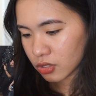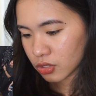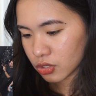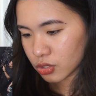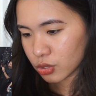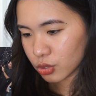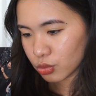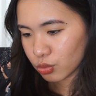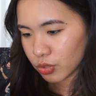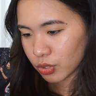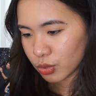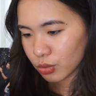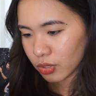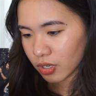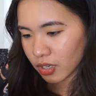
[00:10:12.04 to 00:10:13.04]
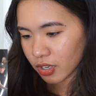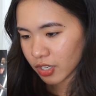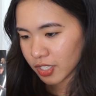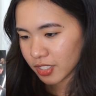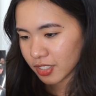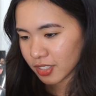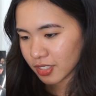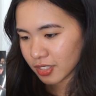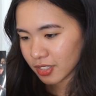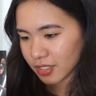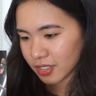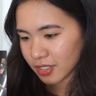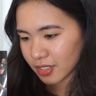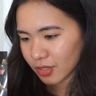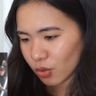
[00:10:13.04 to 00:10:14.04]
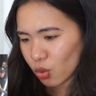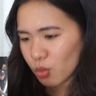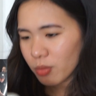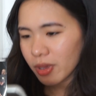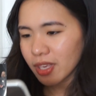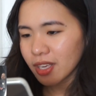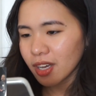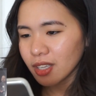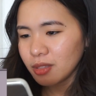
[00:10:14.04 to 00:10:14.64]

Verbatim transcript: should we do a heart? Oh my God,